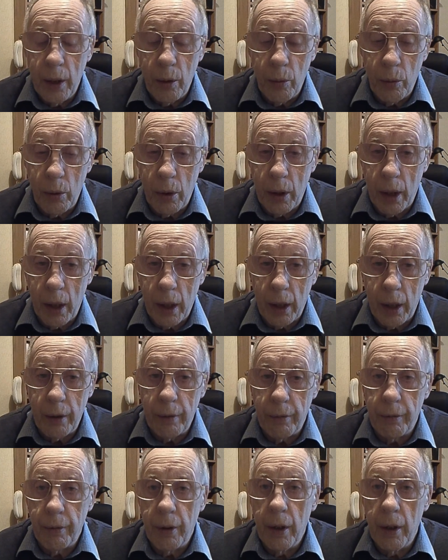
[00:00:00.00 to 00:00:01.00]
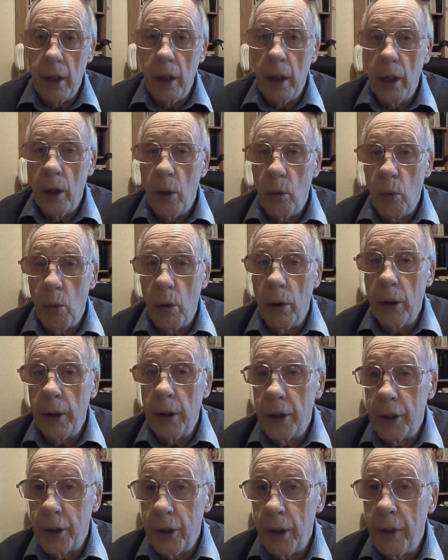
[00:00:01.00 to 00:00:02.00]
where I live. One is
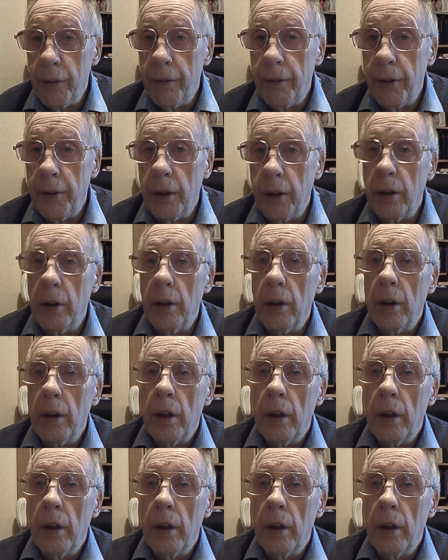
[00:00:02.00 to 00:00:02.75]
Sheffield,